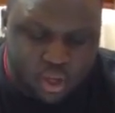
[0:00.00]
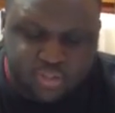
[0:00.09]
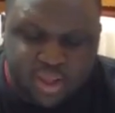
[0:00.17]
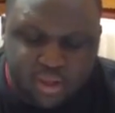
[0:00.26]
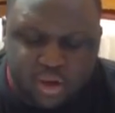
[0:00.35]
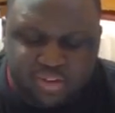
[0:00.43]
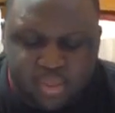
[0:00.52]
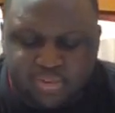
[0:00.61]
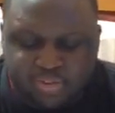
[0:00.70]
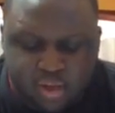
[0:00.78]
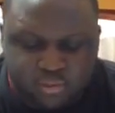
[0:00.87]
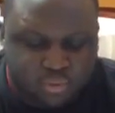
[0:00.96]
The only time it
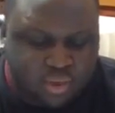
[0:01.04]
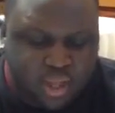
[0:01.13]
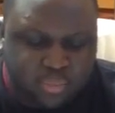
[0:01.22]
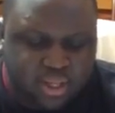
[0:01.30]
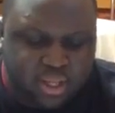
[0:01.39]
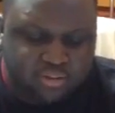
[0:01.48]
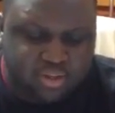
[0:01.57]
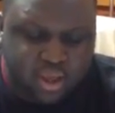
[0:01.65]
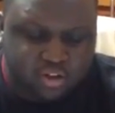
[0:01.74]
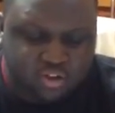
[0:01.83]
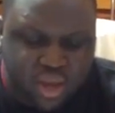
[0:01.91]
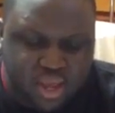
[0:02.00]
sucked was when I played against
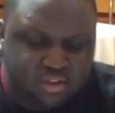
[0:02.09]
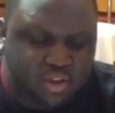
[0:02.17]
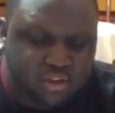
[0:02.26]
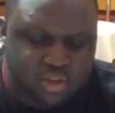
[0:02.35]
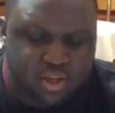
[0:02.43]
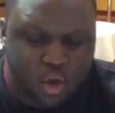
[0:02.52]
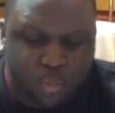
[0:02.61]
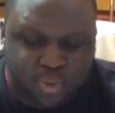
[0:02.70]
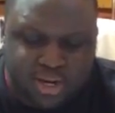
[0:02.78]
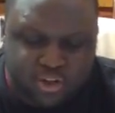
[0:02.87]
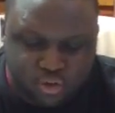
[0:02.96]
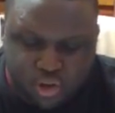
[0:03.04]
Chaos Dragons, and I was hoping
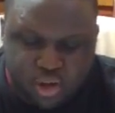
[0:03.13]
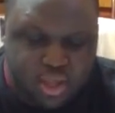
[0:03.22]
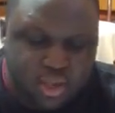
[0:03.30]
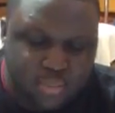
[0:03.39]
not to draw it.